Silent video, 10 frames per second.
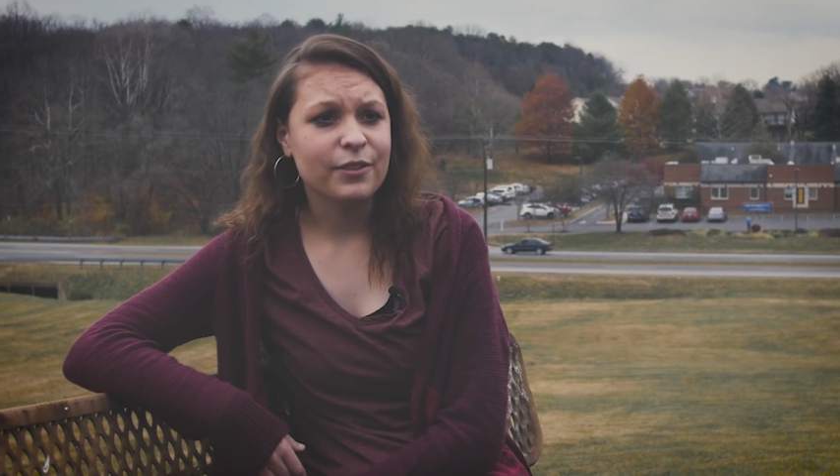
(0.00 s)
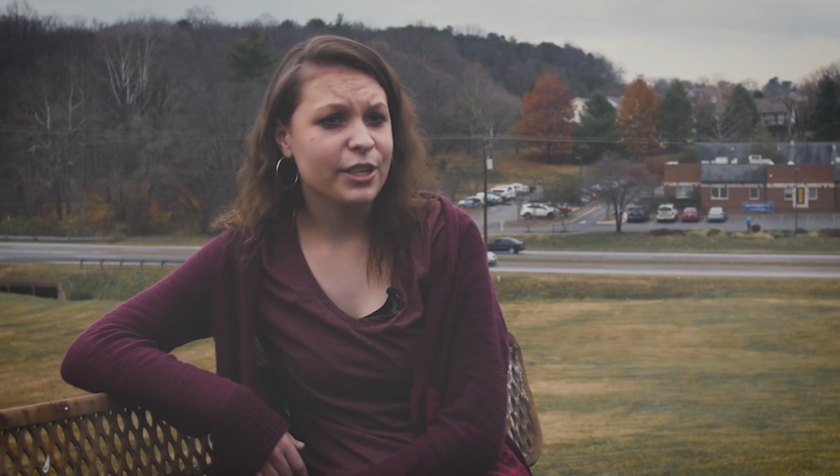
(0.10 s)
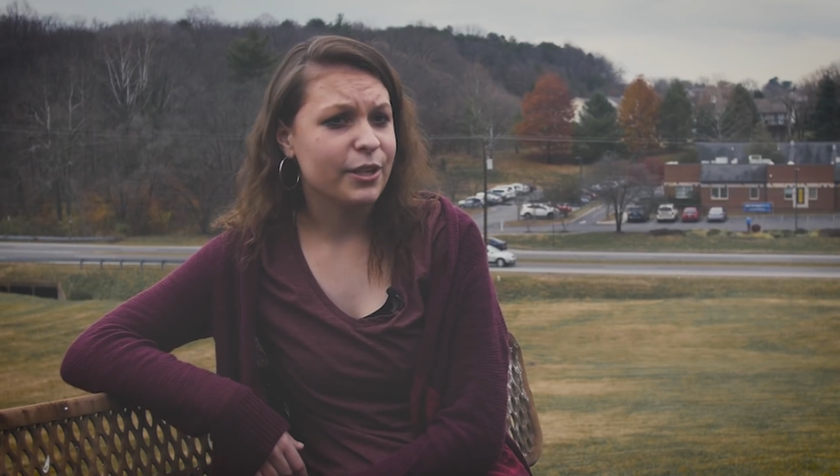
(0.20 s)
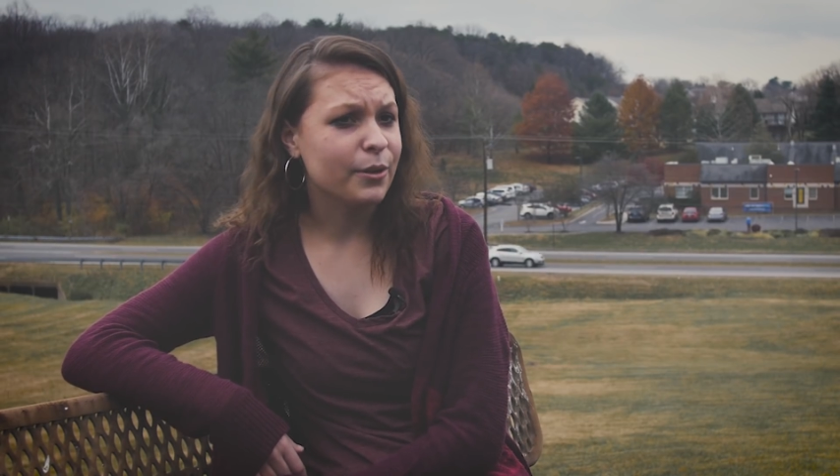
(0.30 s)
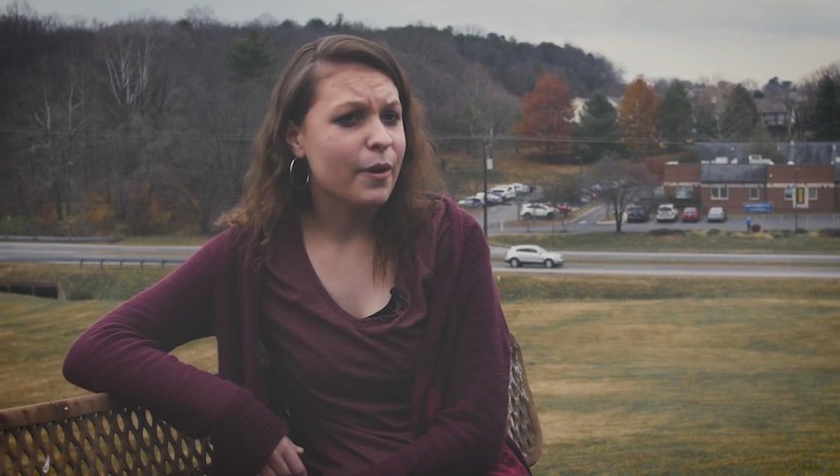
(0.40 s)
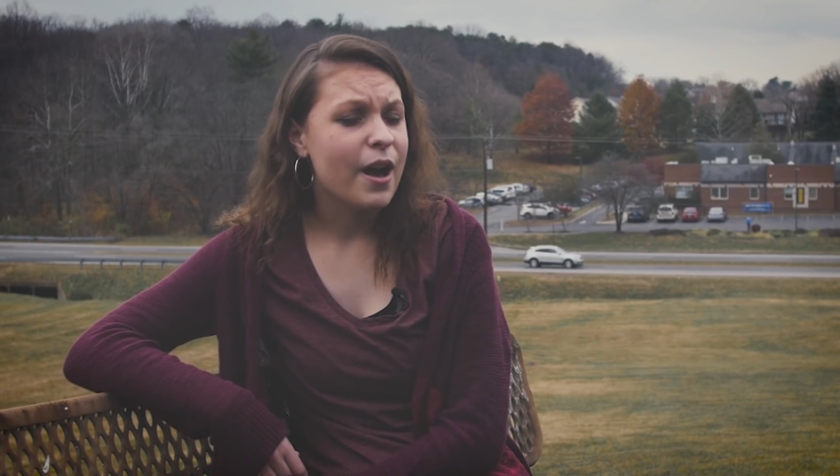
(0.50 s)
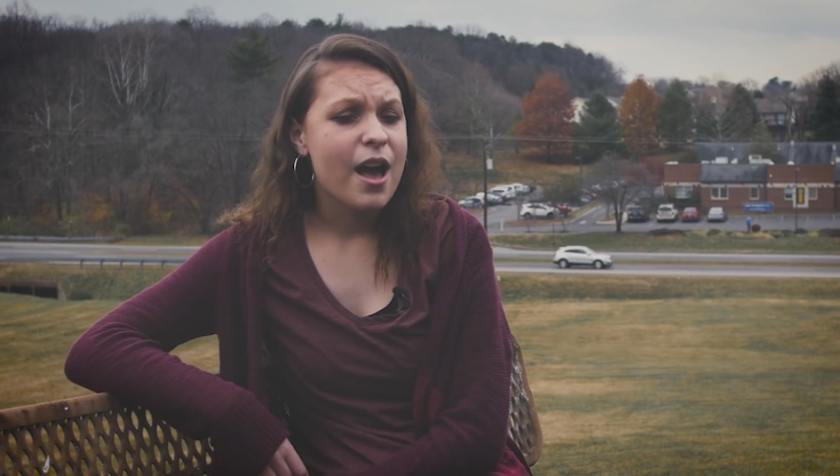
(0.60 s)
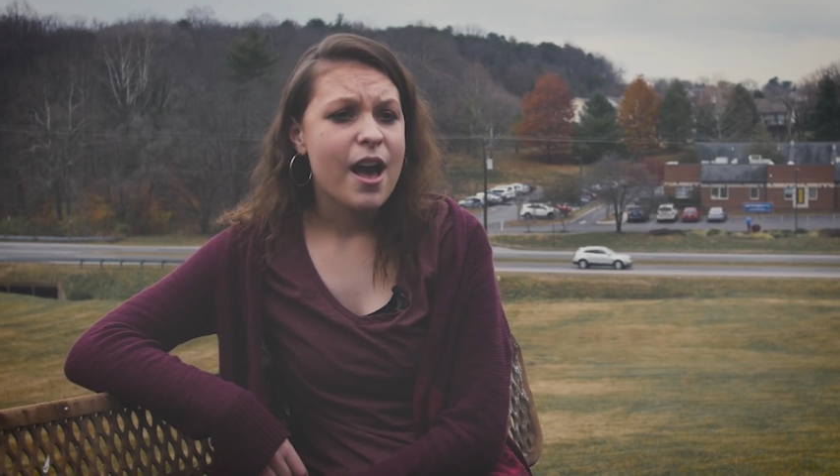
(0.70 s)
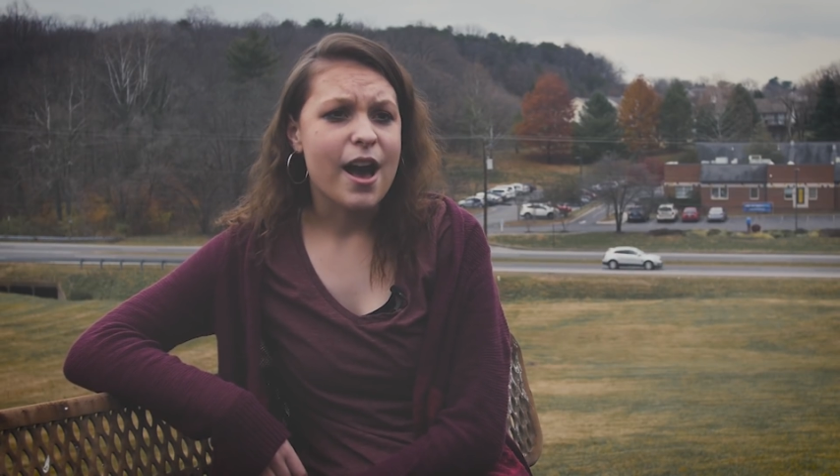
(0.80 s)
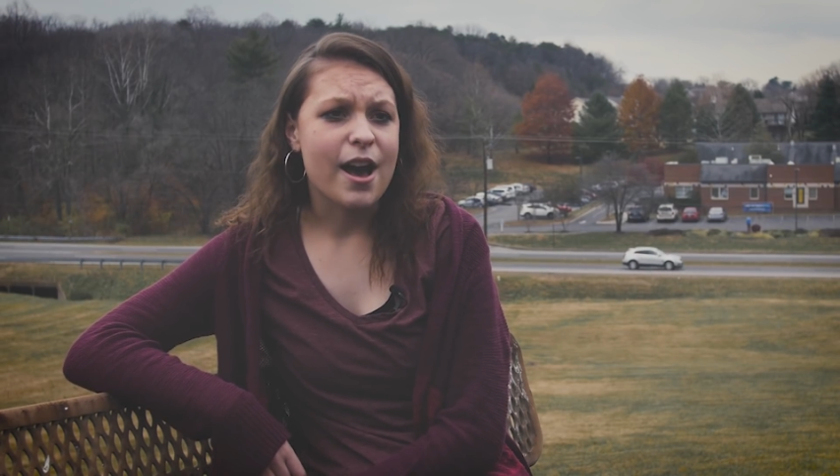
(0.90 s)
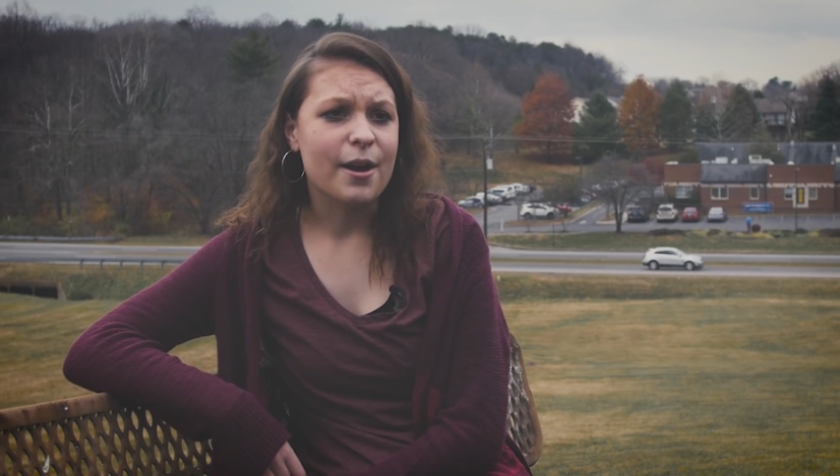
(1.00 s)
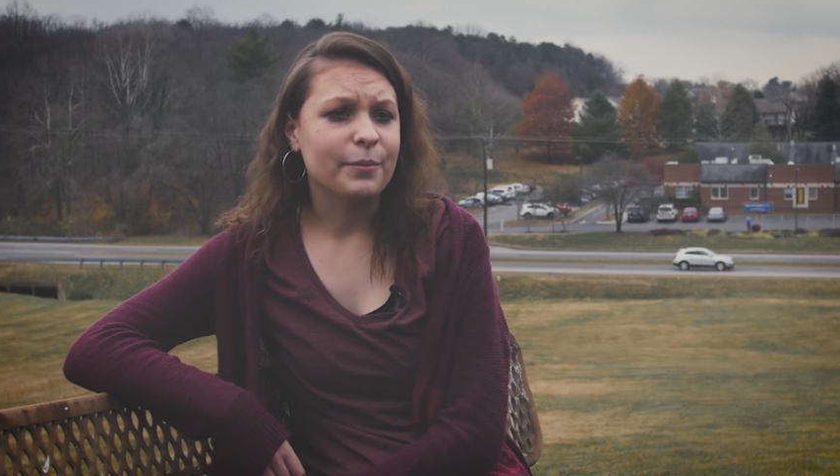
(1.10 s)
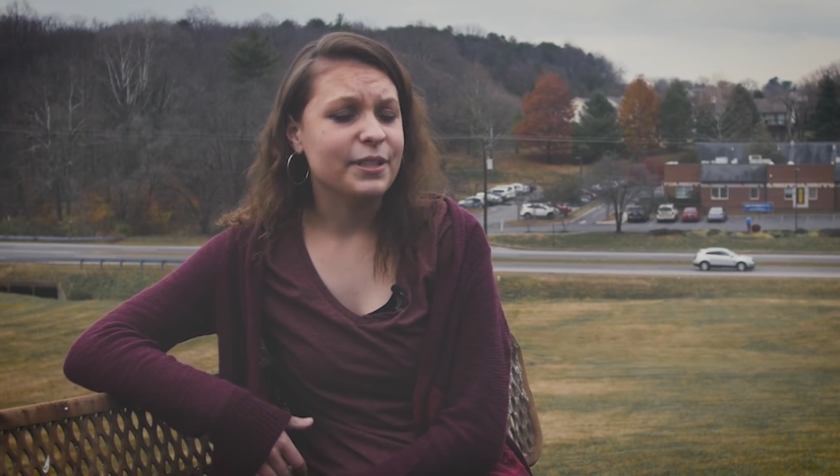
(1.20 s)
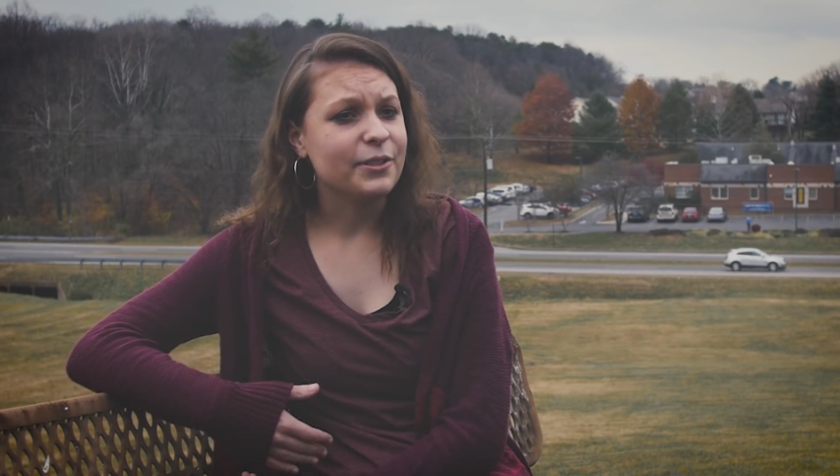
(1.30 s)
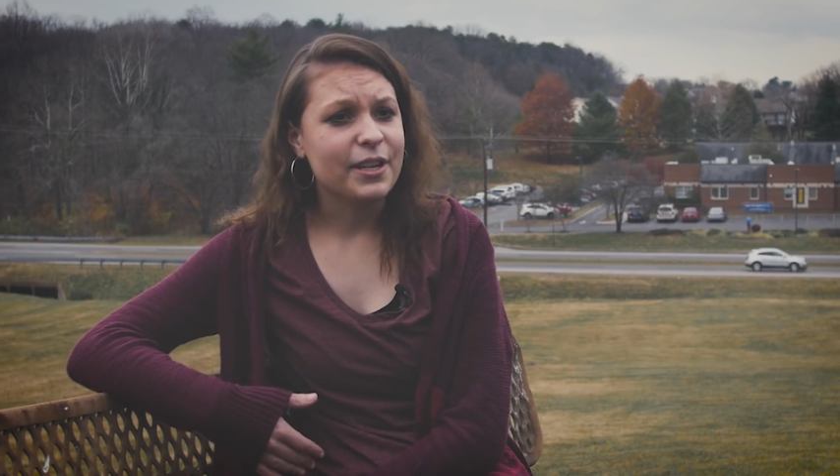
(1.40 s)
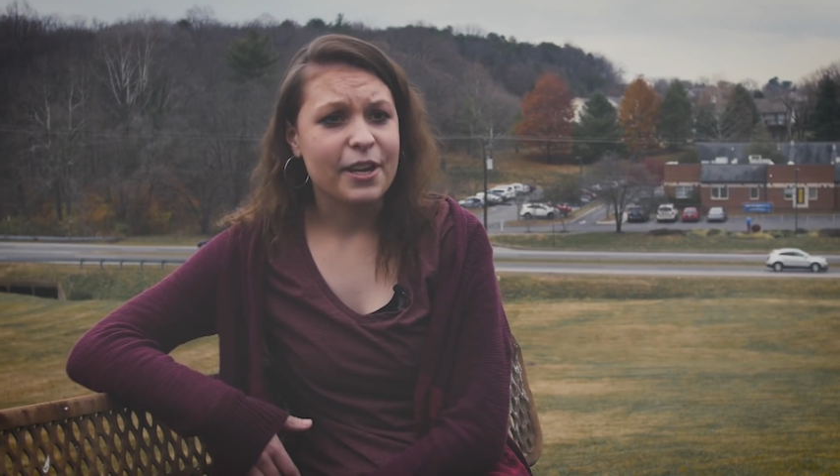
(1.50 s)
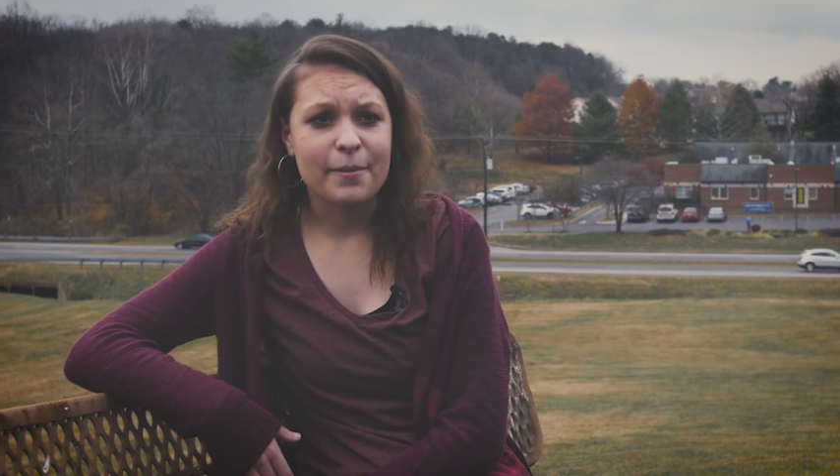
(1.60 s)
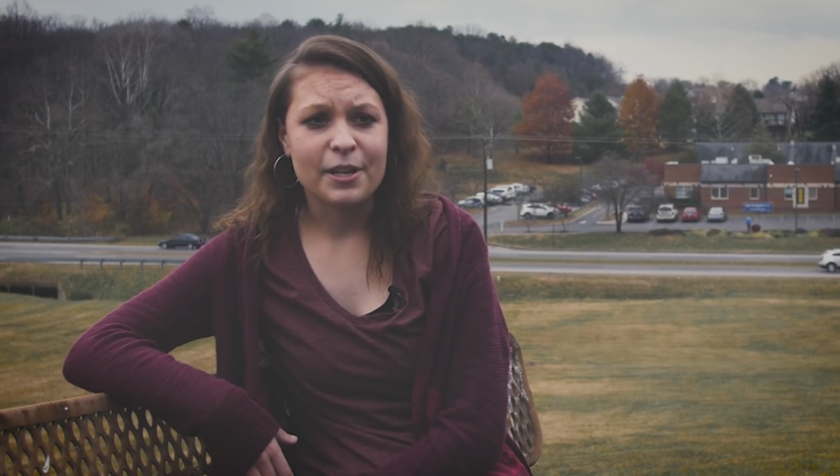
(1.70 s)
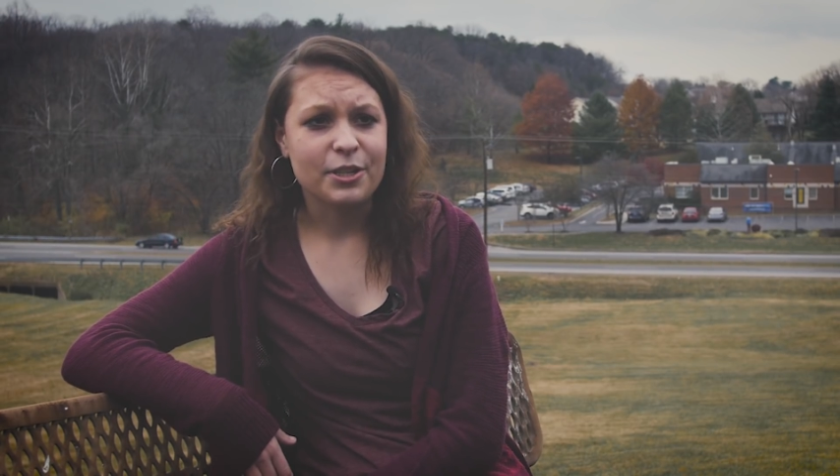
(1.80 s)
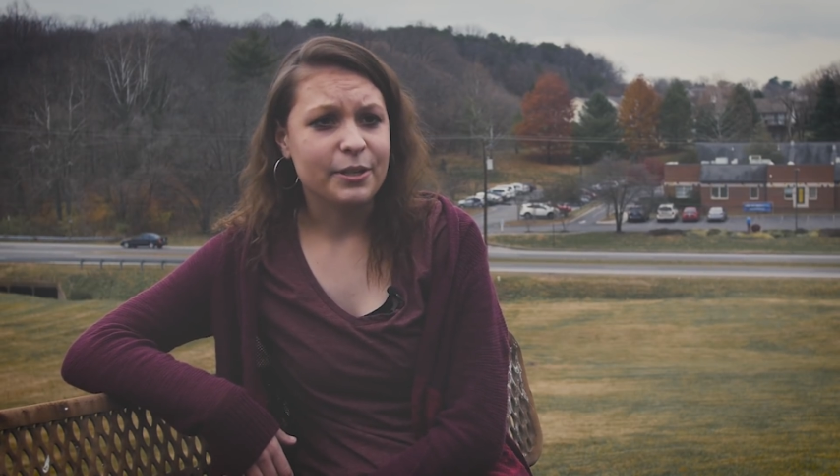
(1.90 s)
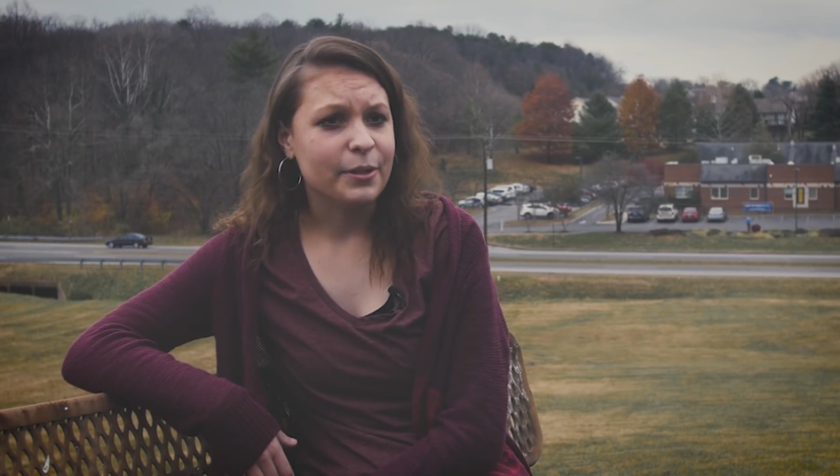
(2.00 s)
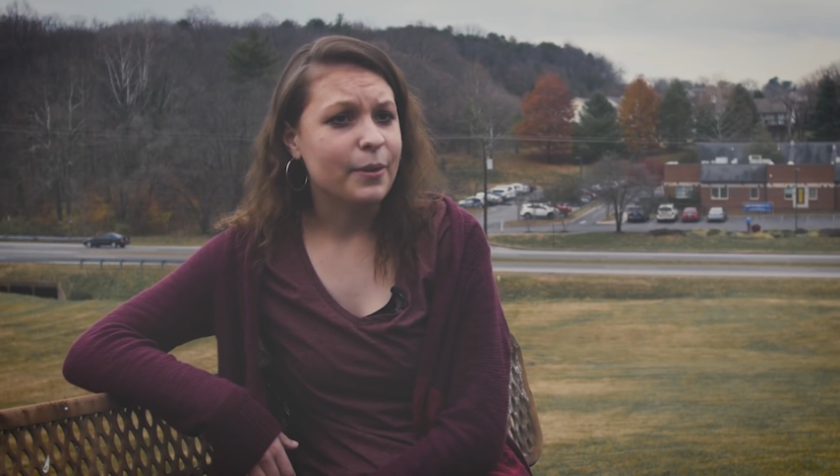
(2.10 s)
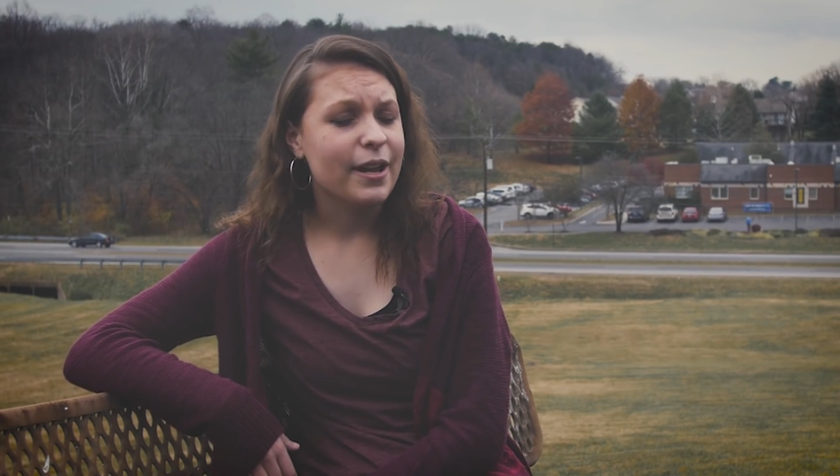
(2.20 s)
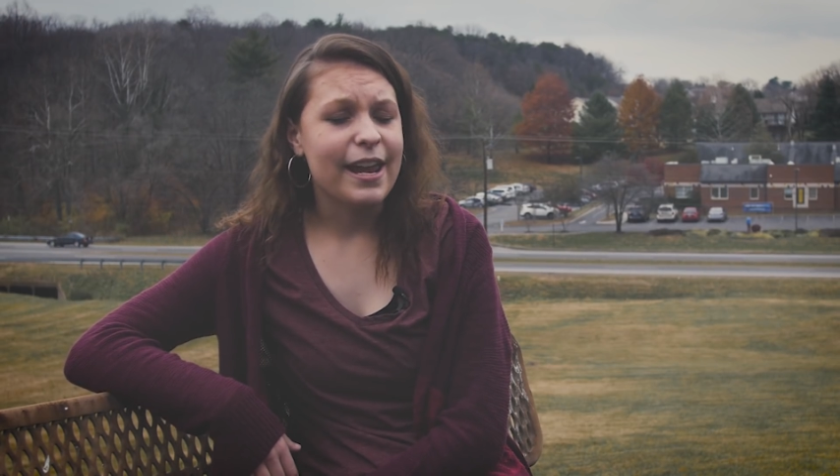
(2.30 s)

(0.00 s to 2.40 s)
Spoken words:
you, we still care about you."